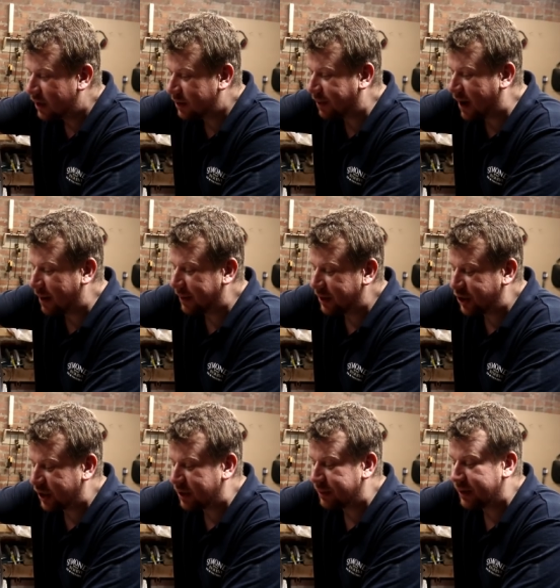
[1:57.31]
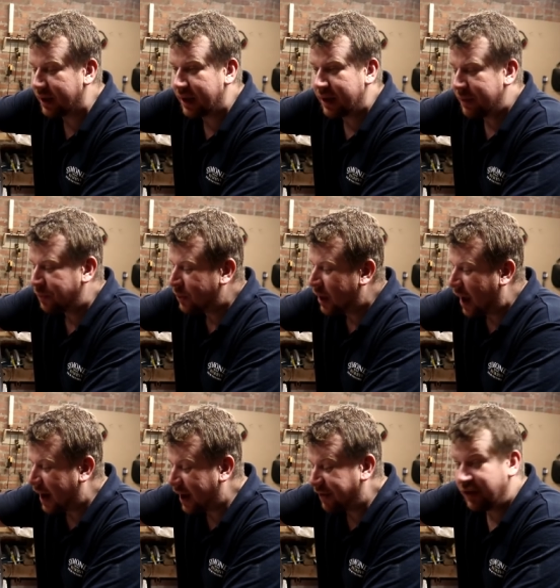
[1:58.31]
to buy them legitimately
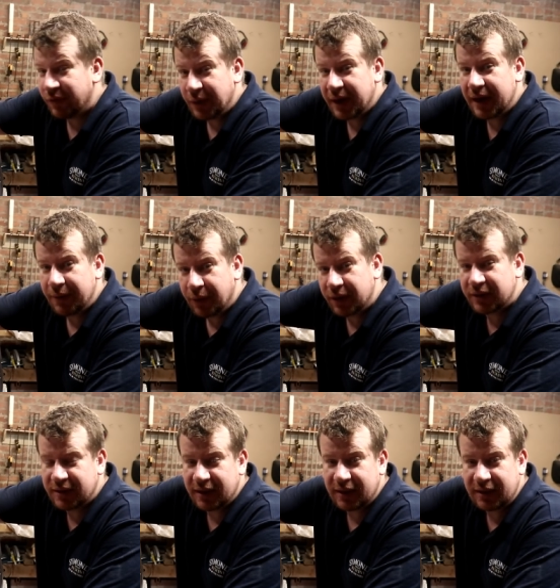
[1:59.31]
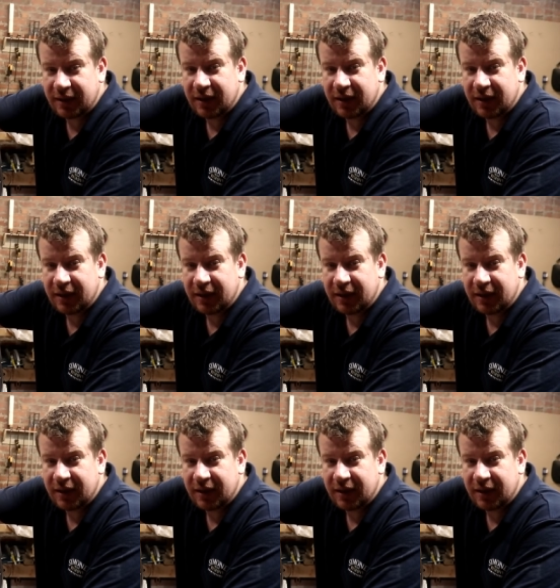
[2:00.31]
and if you really wanted